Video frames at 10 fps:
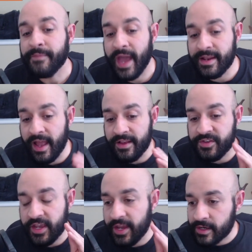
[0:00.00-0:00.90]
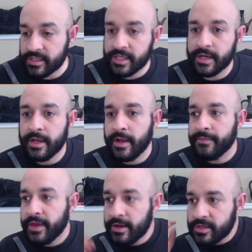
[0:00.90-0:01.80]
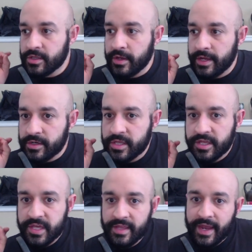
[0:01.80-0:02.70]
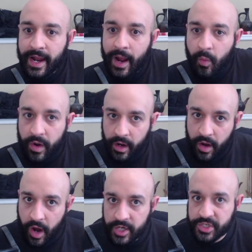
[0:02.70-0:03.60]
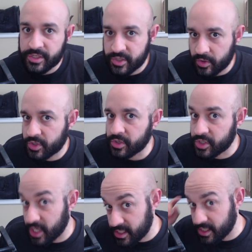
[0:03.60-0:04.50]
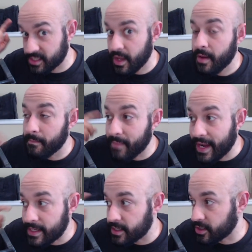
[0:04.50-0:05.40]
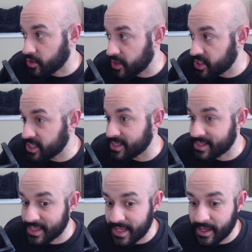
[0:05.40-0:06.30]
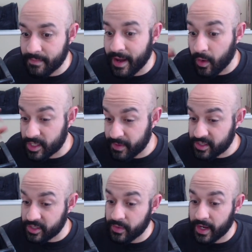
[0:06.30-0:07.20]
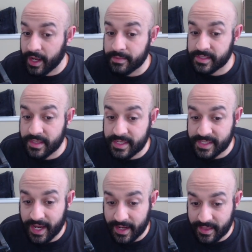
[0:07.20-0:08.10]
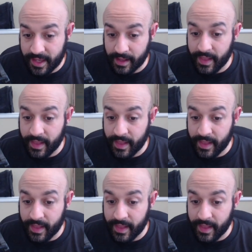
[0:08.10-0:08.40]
And you see, here's the thing that I want to caution social justice-minded Christians to think about, especially when it comes to this kind of thing.